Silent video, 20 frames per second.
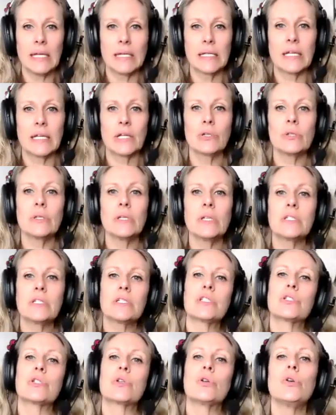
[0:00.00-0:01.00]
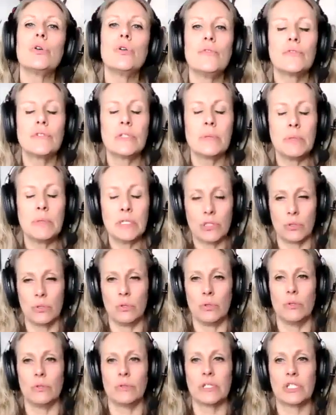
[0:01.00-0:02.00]
Carolyn deserved to be
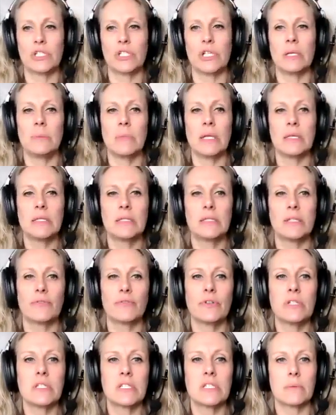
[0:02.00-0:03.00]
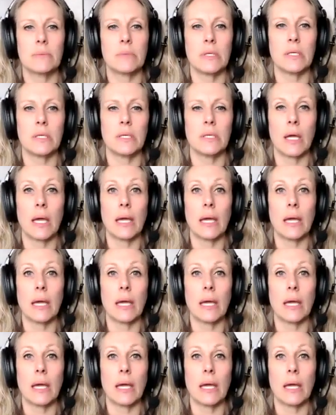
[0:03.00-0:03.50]
told that she had made a difference to me